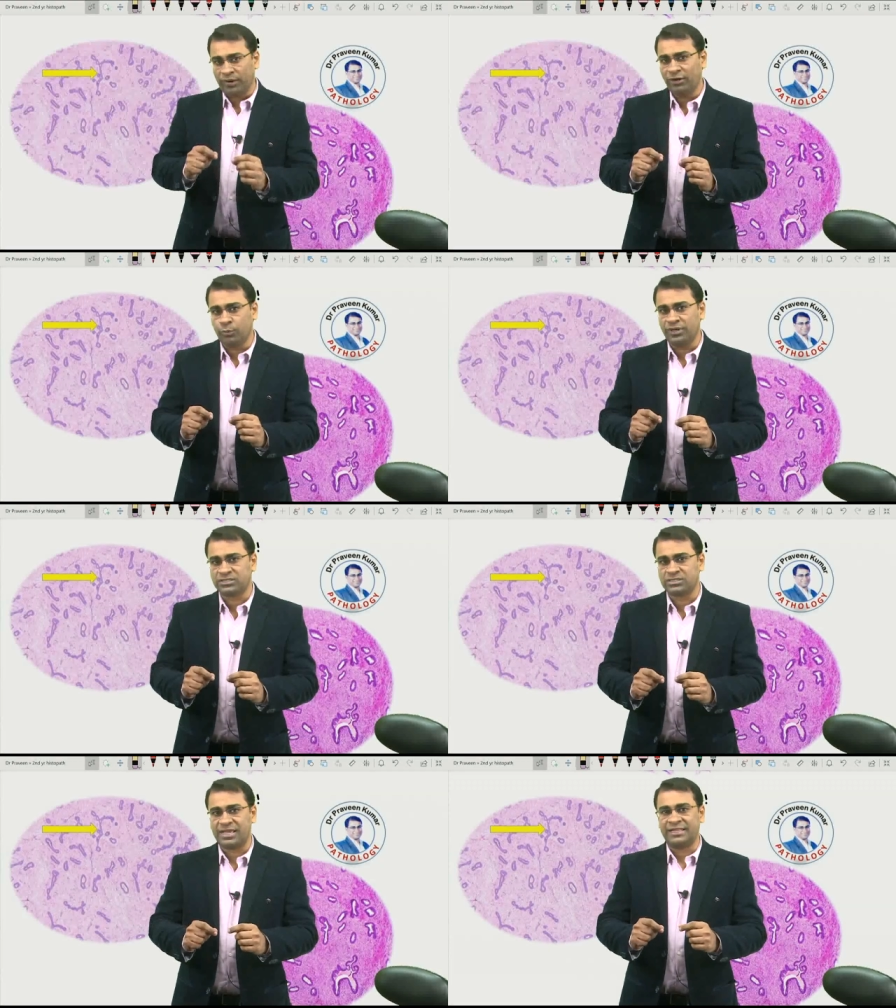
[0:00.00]
What I'll do
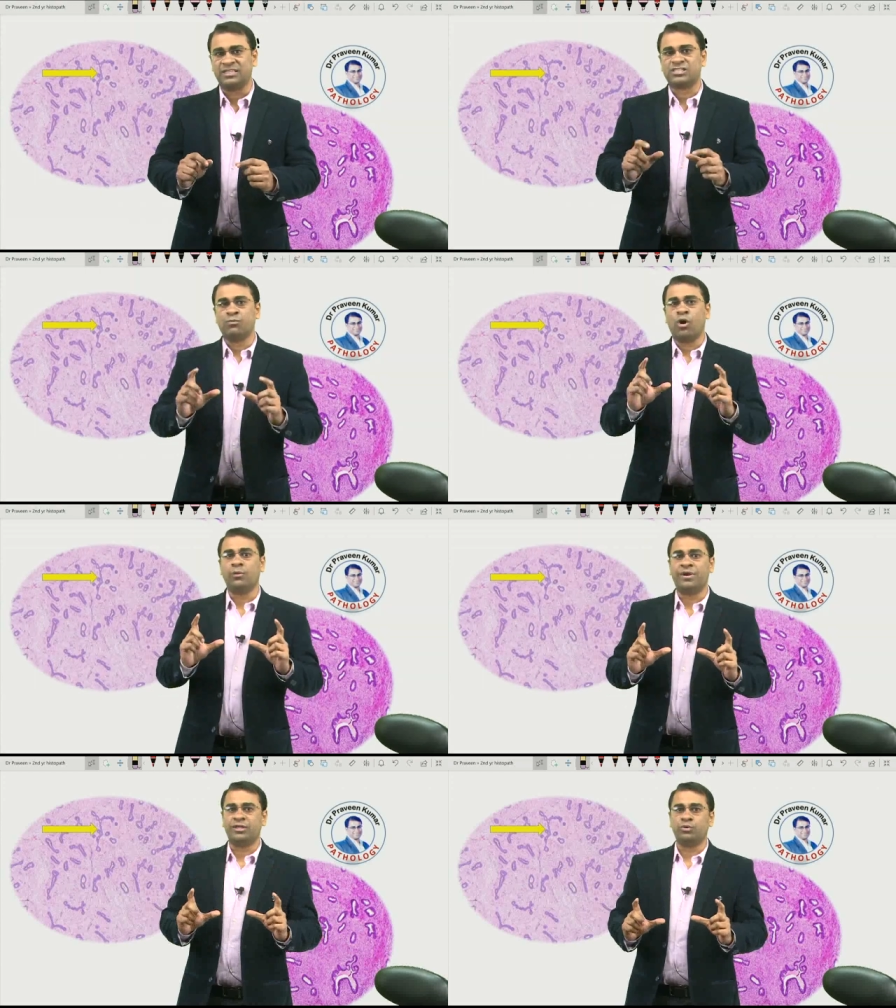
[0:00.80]
is, in this
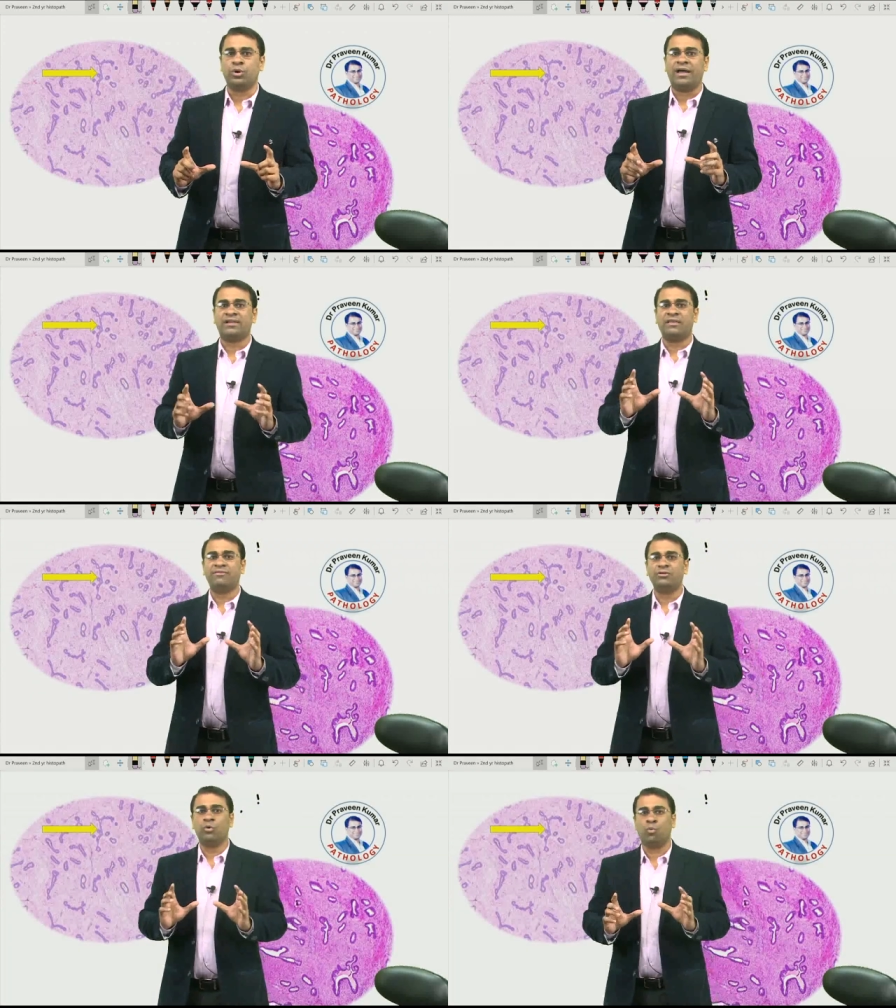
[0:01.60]
small video, I'll
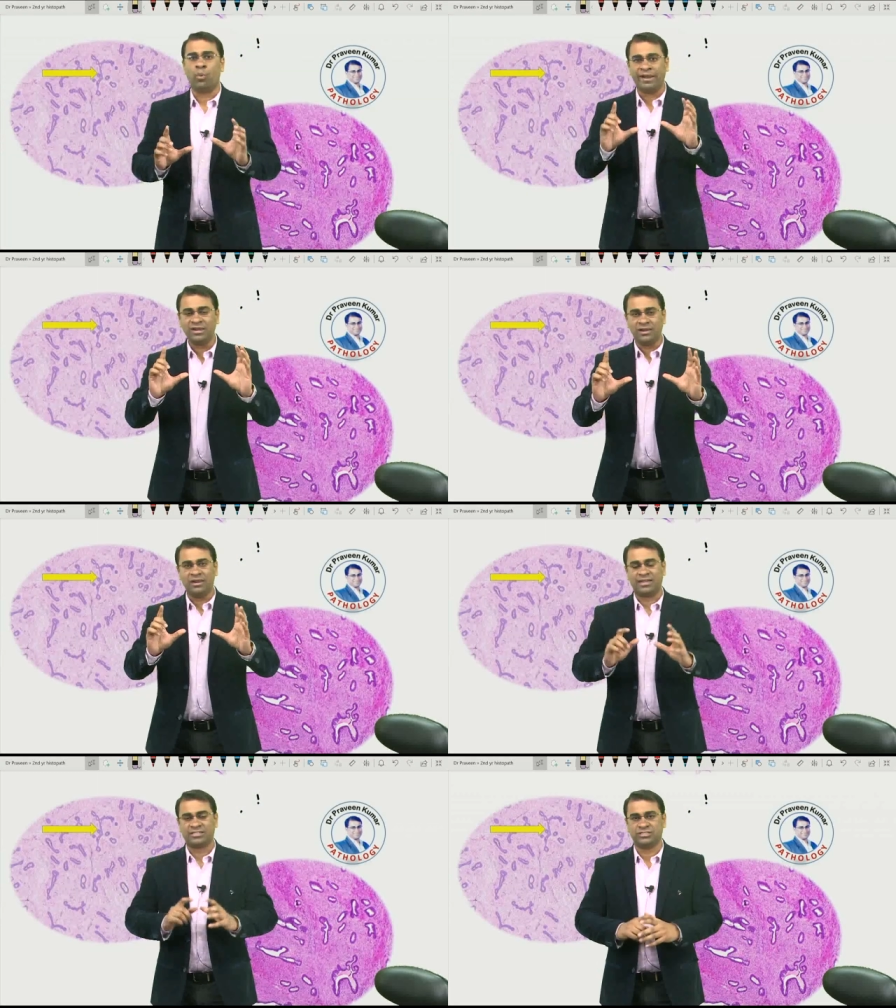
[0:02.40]
give you one
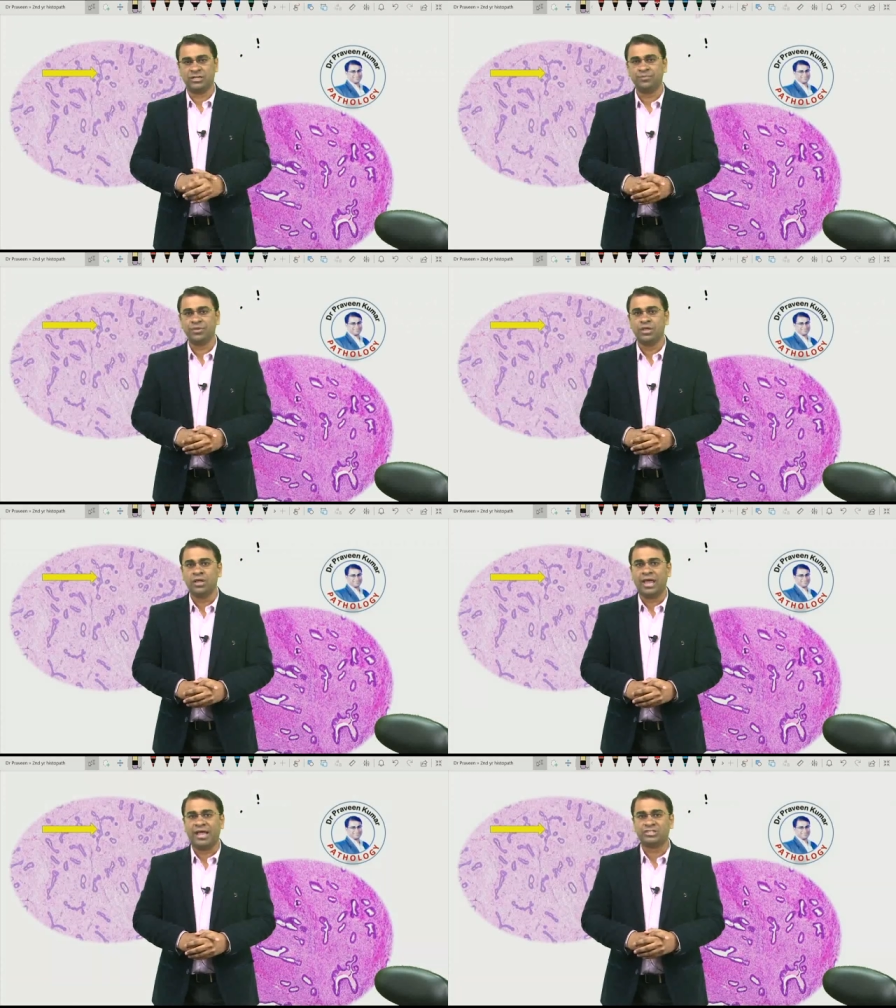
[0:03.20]
lecture
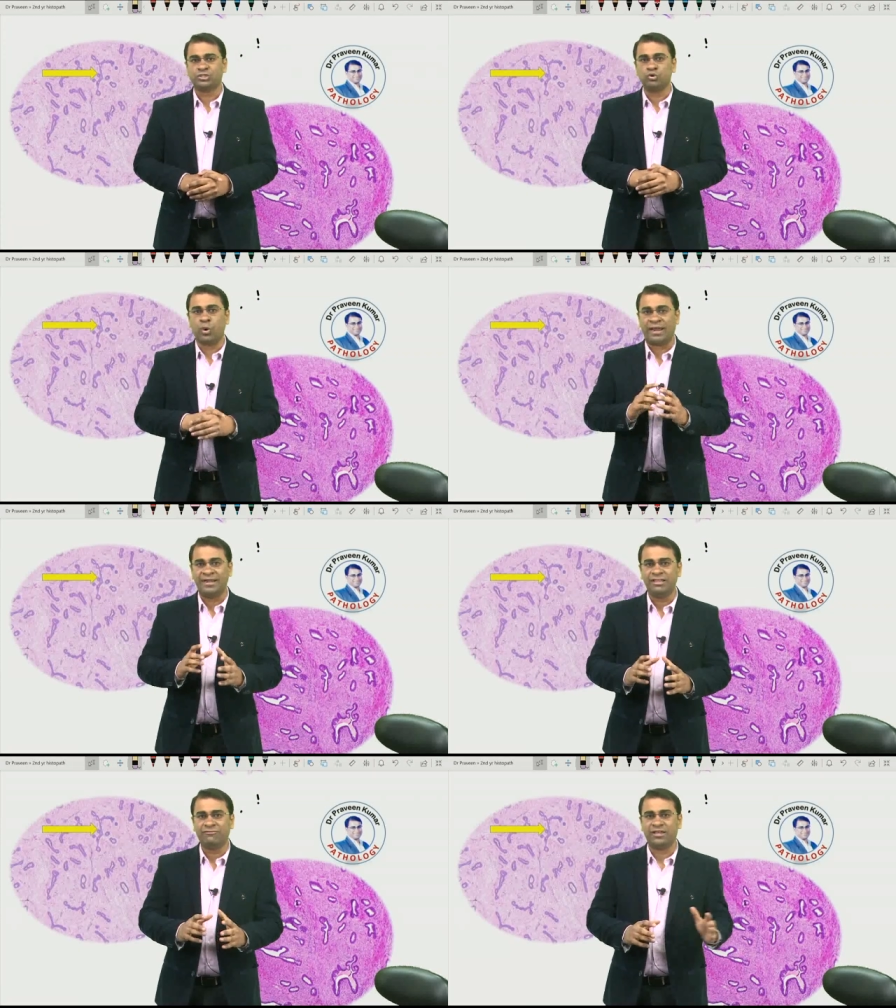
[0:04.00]
as to
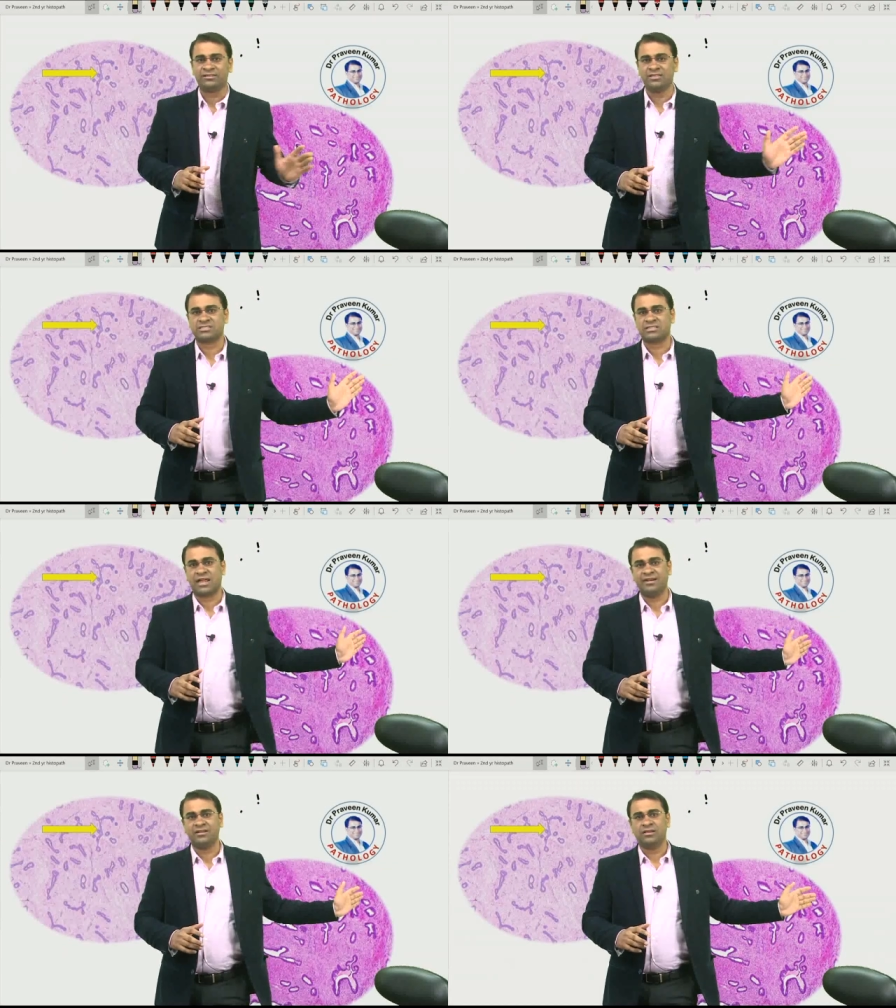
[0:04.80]
identify this
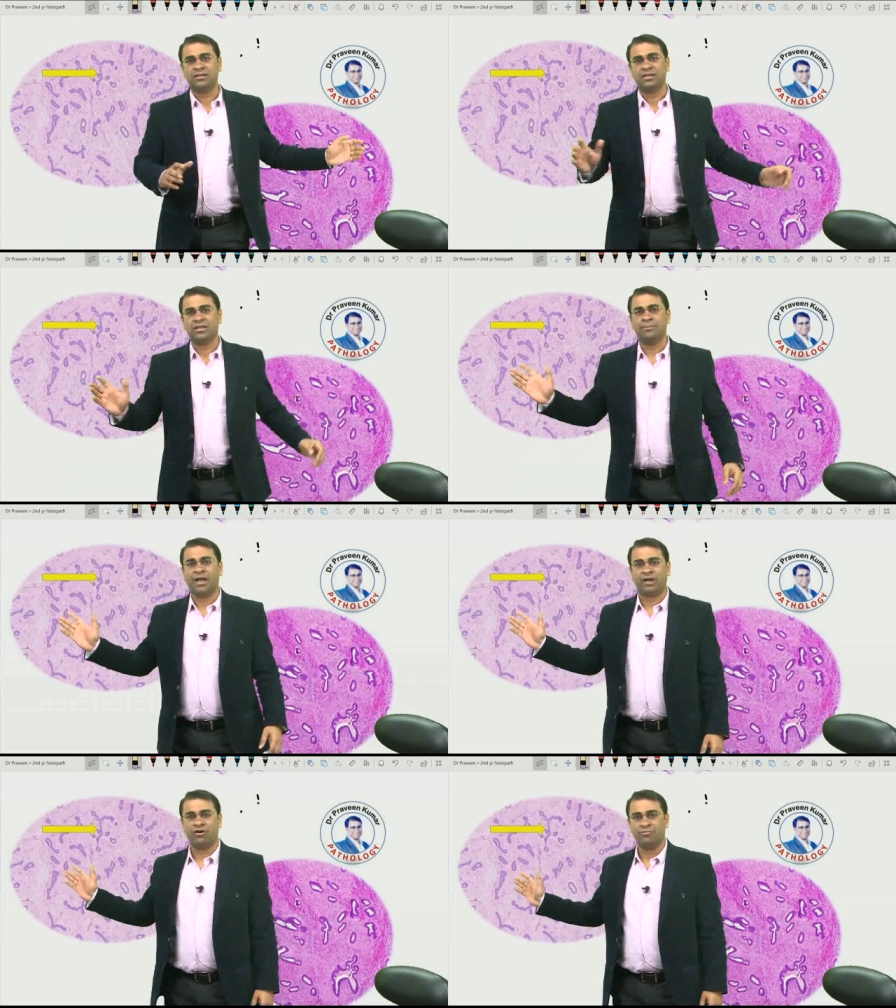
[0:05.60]
slide in
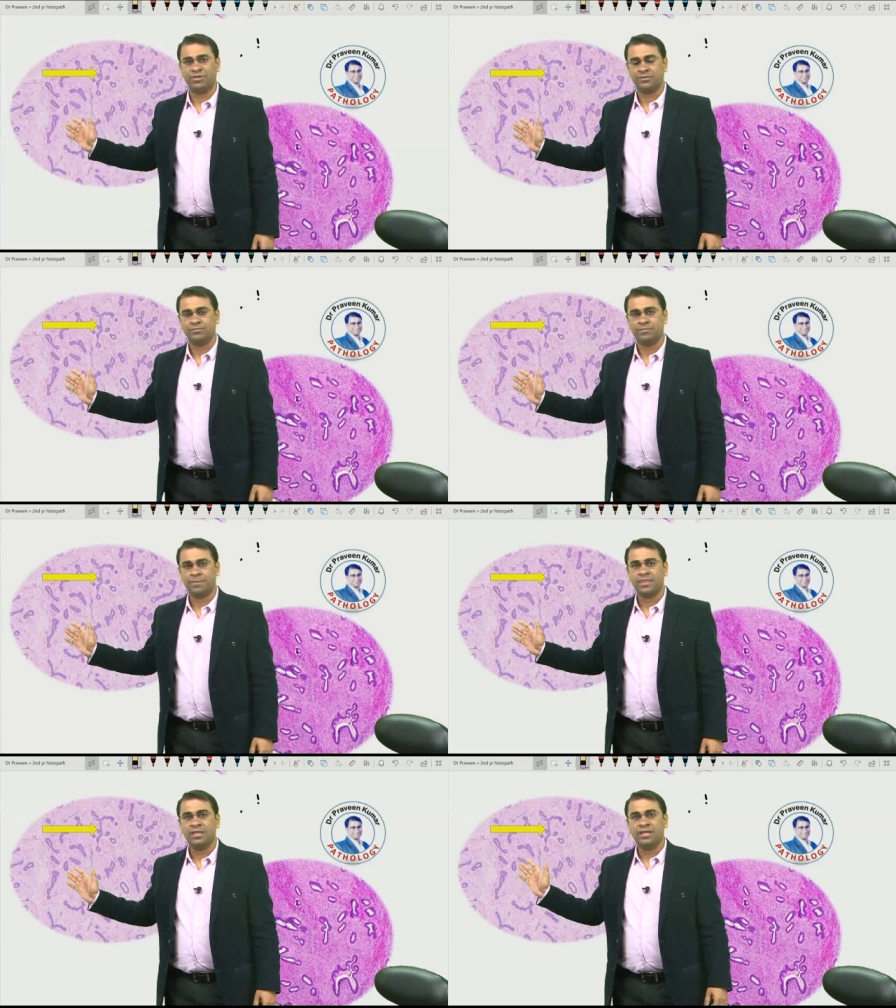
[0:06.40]
back of me.
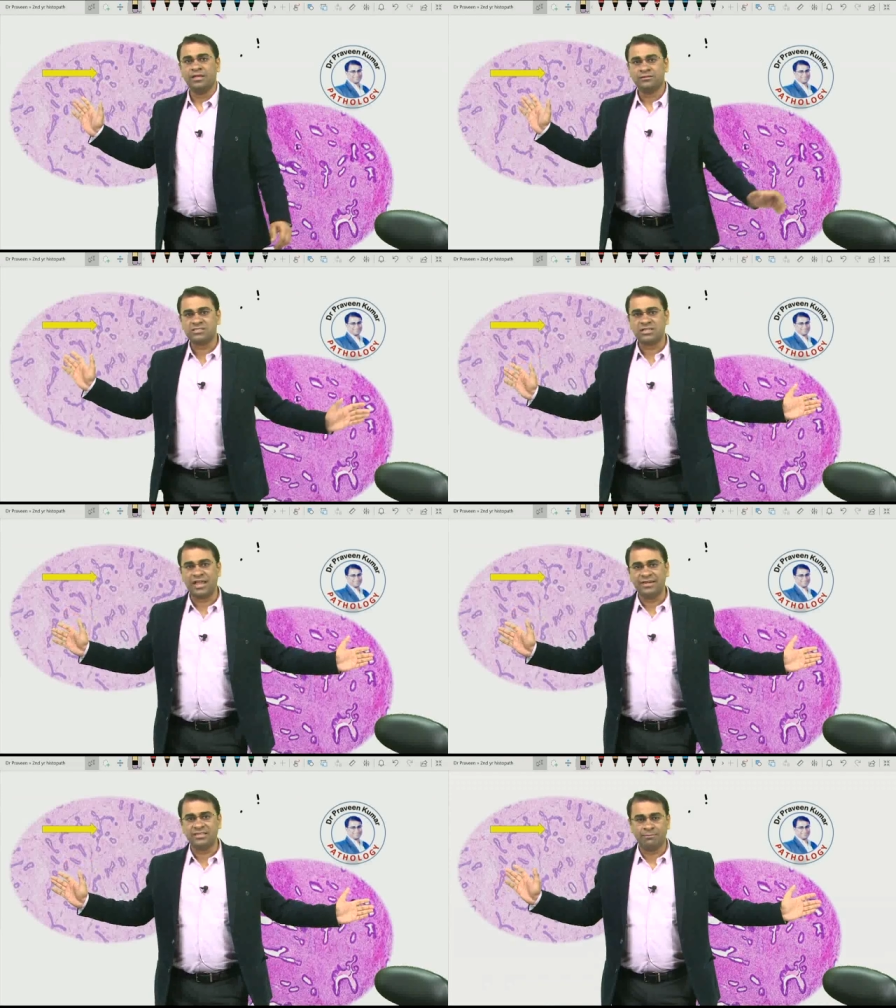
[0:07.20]
This
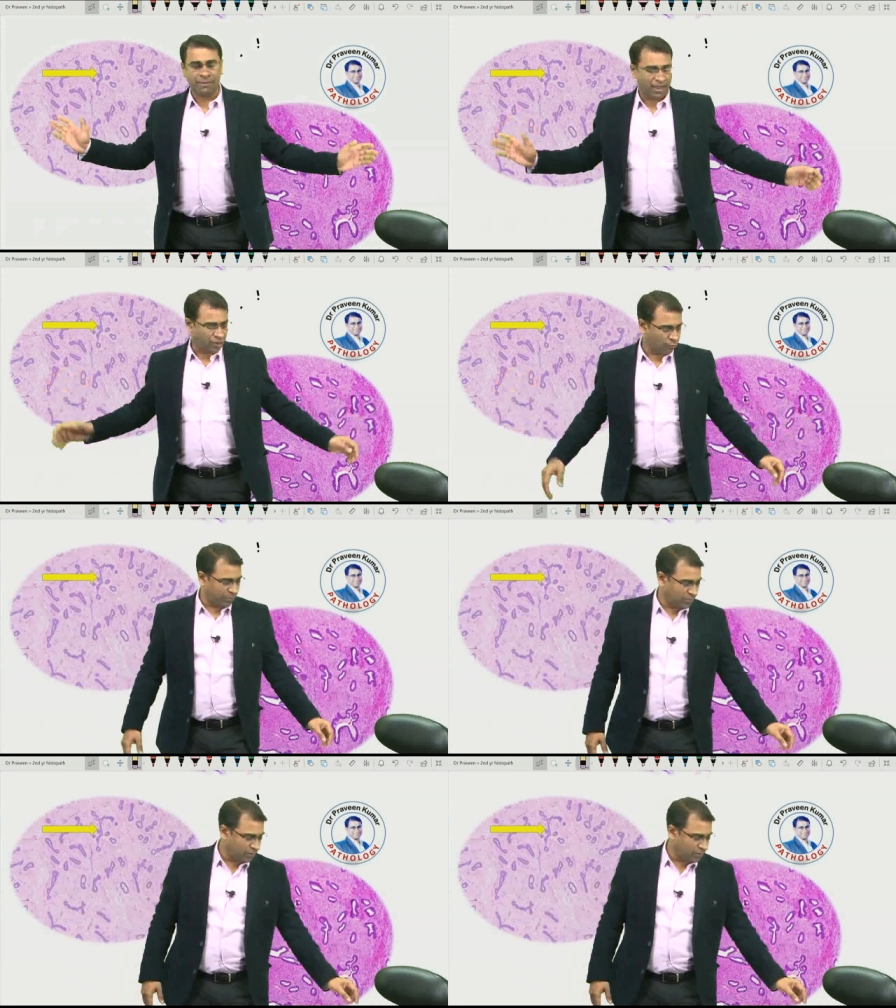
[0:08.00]
slide in back of